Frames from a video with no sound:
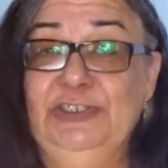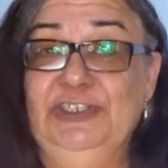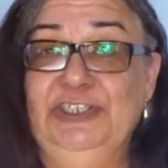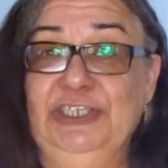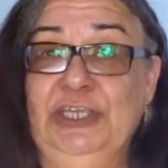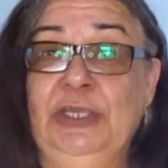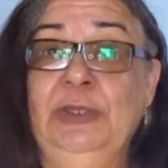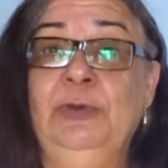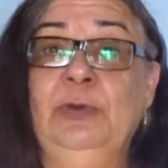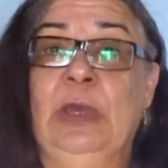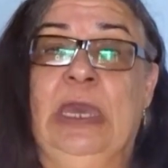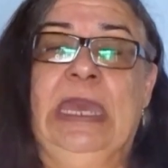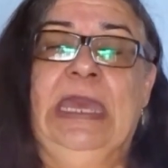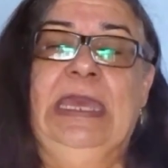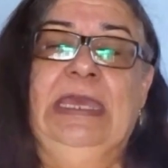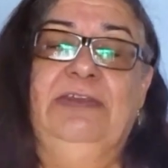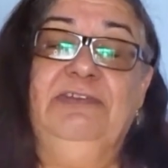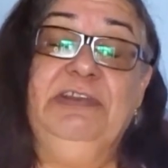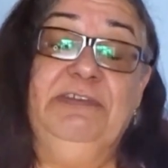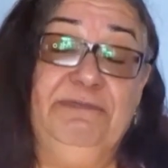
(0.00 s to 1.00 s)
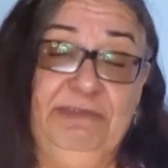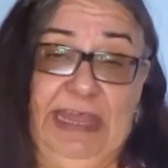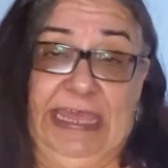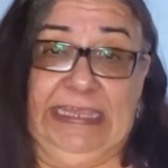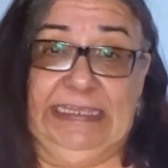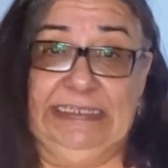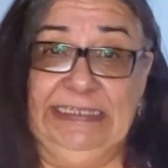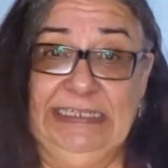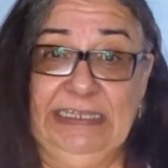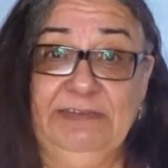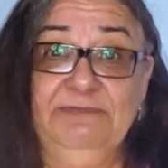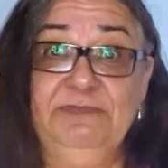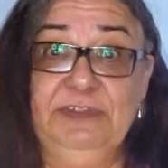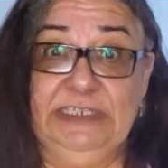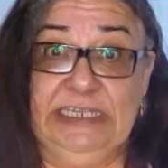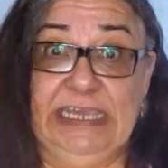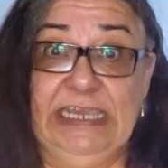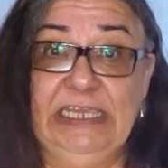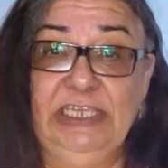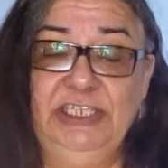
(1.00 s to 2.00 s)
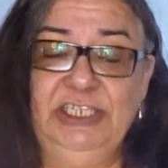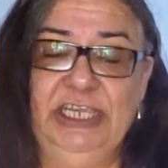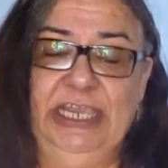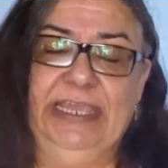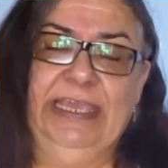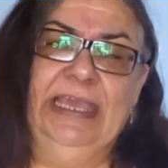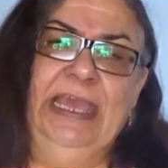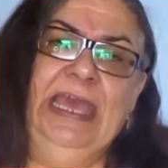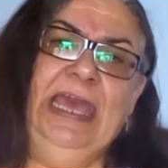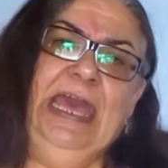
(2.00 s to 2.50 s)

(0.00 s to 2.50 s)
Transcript: to reflective teaching.